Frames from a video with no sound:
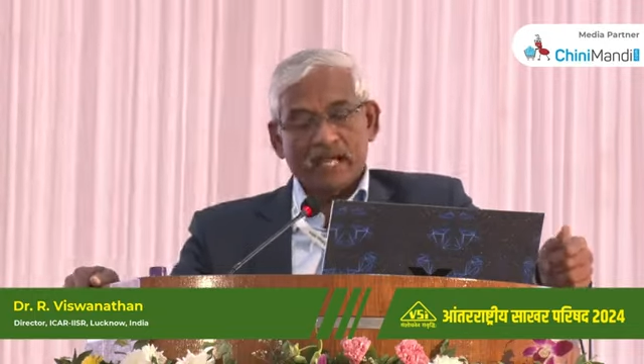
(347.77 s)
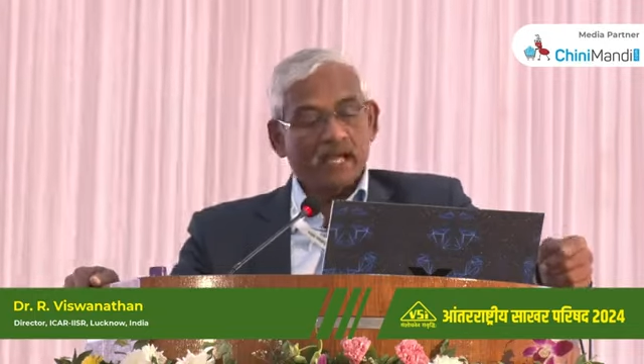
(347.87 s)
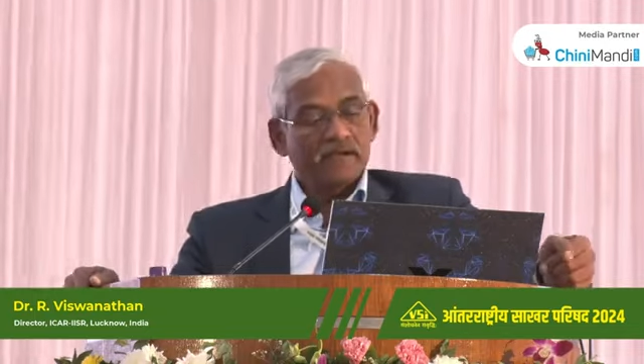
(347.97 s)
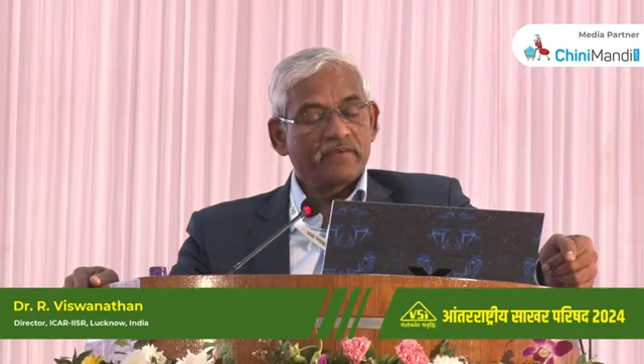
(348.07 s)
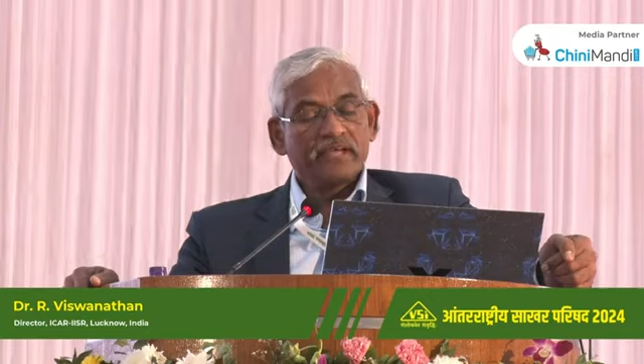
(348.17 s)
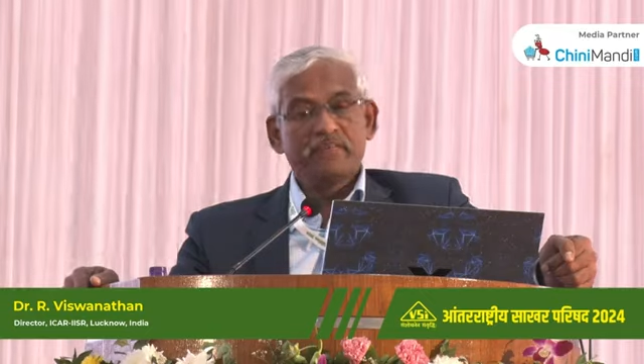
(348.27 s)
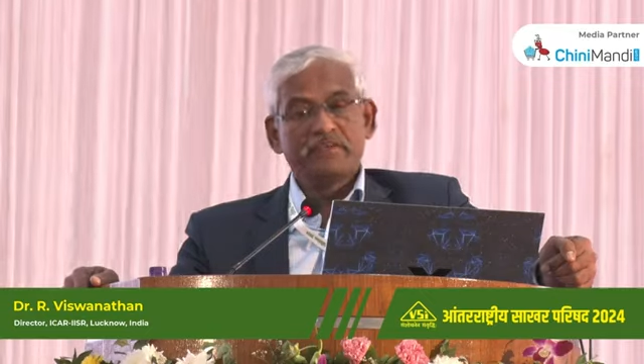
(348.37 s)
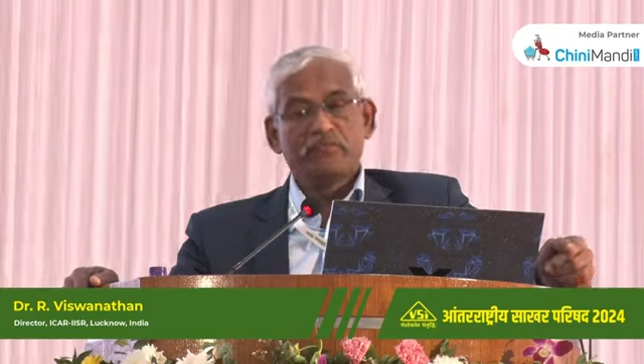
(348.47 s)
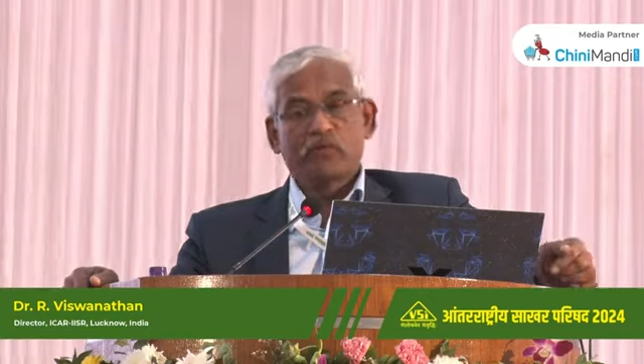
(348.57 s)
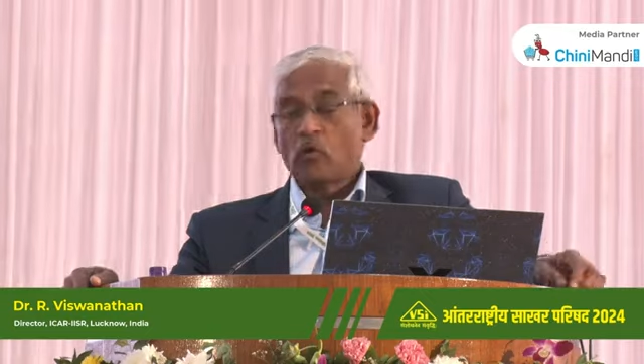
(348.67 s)
and where
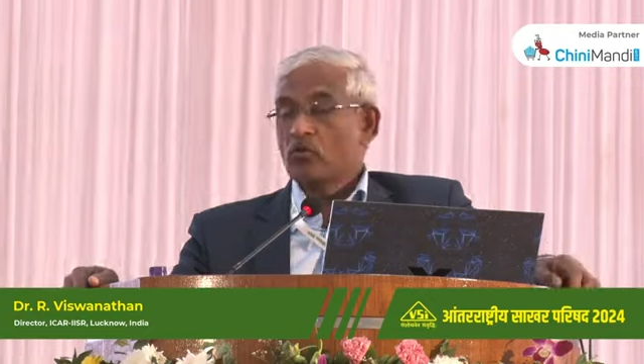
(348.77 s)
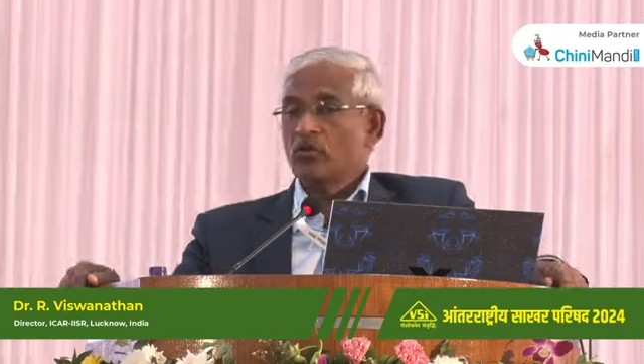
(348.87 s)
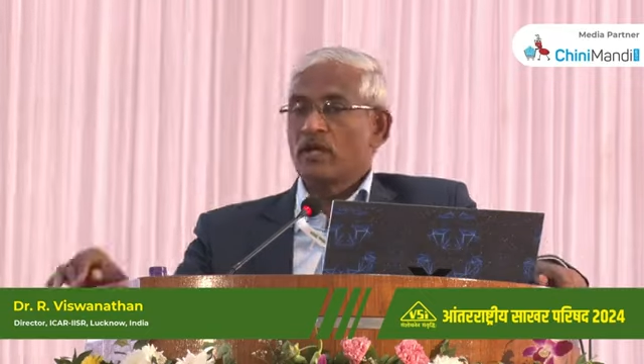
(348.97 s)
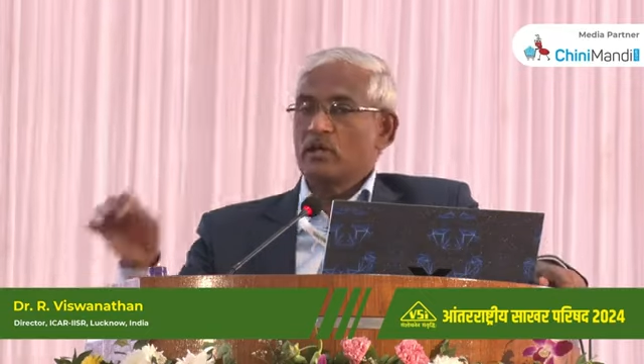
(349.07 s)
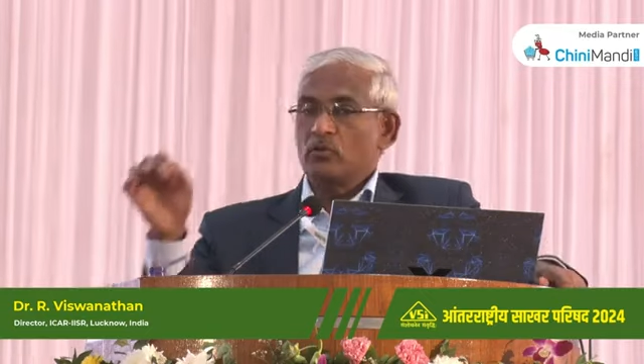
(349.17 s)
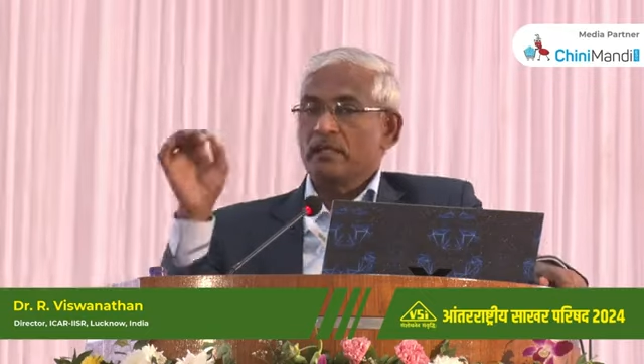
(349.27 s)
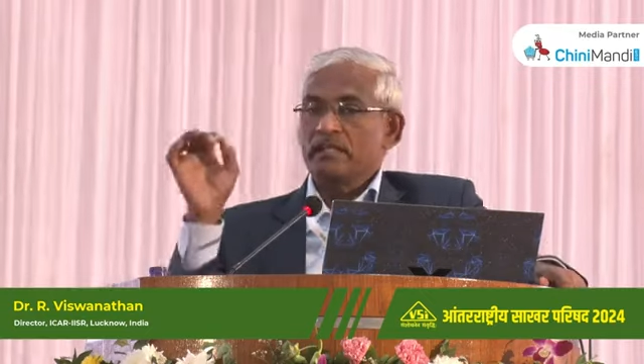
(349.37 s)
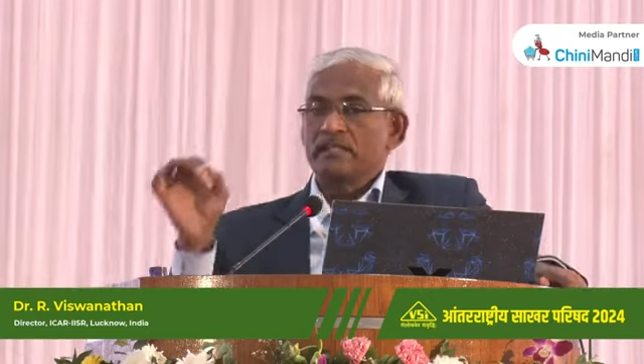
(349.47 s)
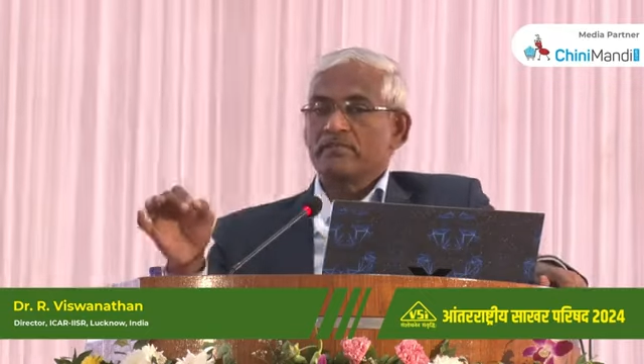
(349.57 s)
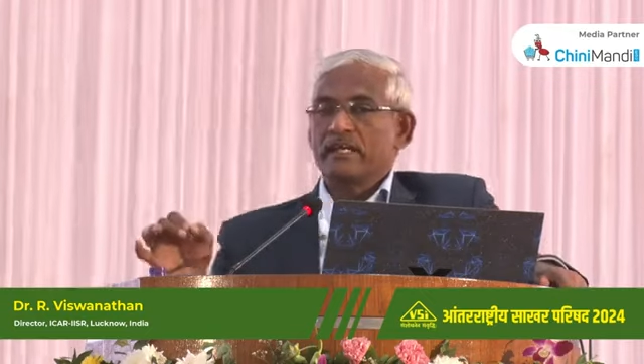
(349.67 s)
we found not only
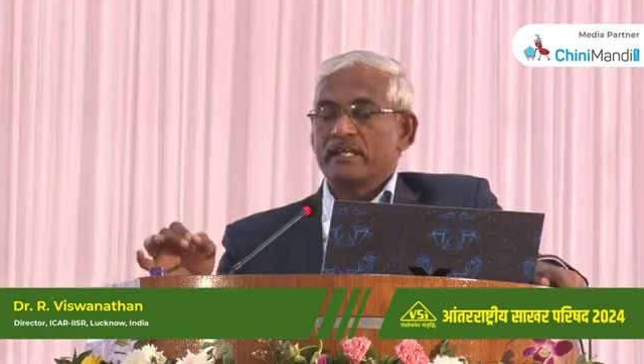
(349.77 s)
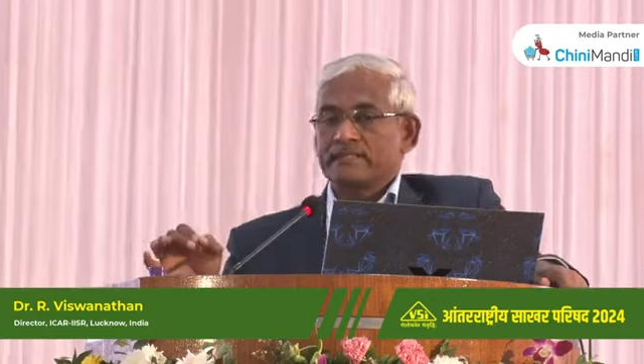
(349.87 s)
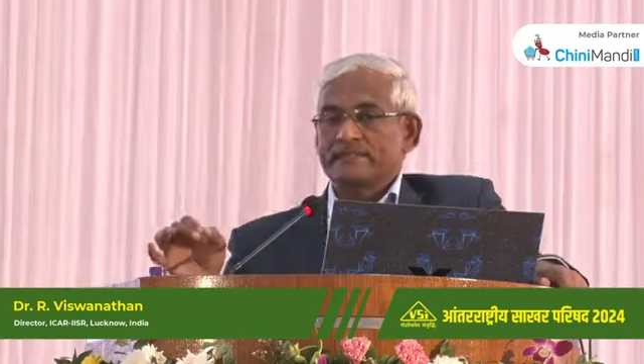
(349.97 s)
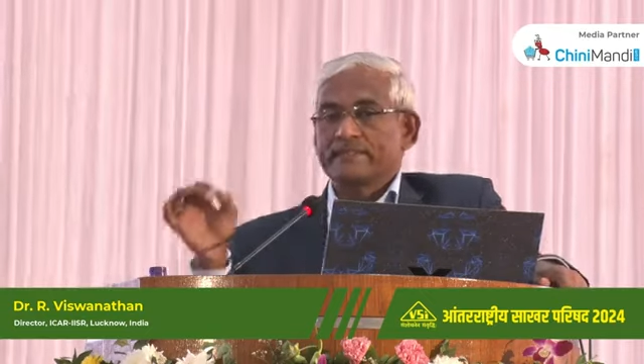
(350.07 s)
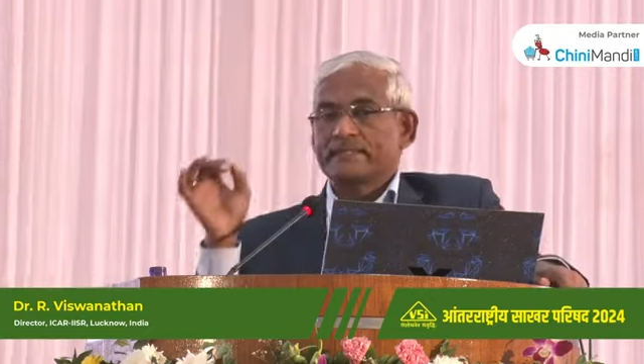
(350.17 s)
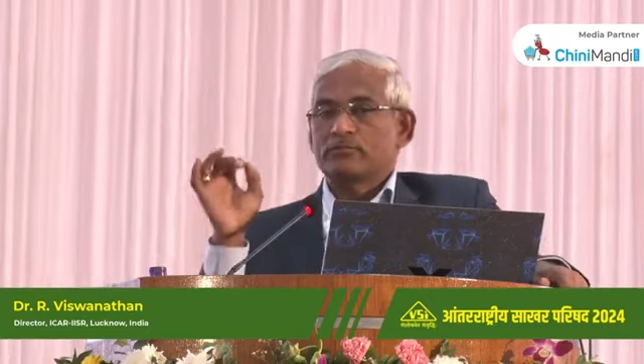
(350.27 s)
the viruses